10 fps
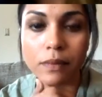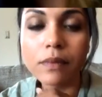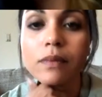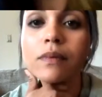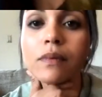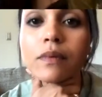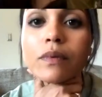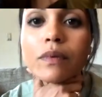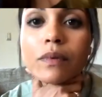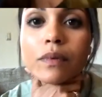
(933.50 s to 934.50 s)

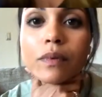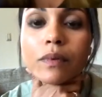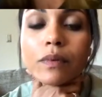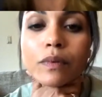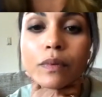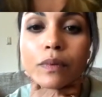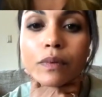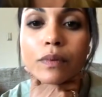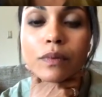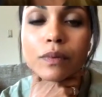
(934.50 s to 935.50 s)
(silent)